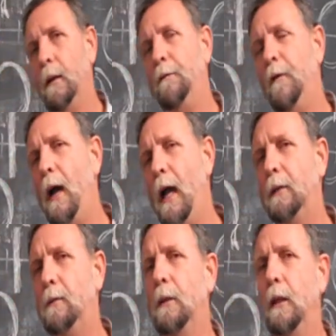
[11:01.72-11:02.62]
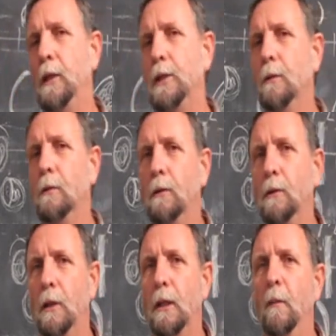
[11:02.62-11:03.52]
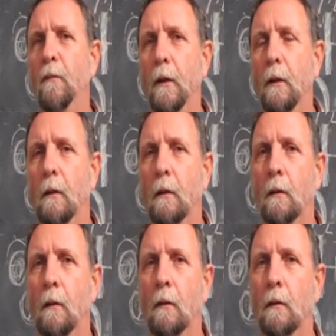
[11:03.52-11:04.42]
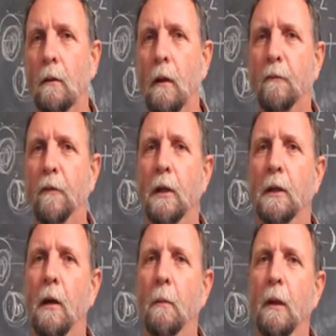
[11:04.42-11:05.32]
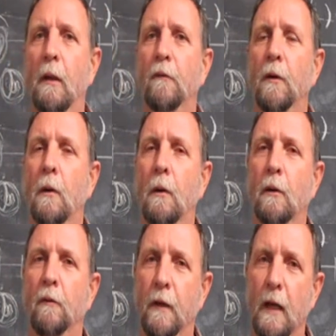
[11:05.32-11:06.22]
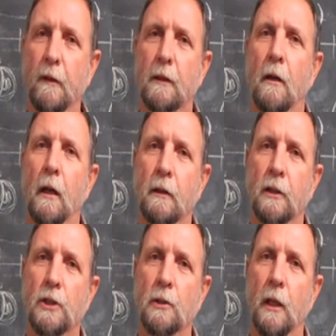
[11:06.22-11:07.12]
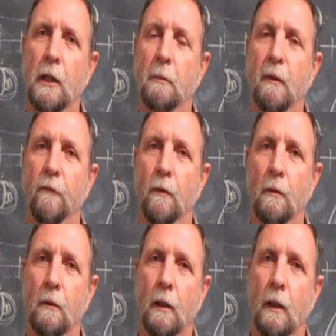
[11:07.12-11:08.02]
If I had to teach you to do something, like for example, if you've never tied a shoelace before,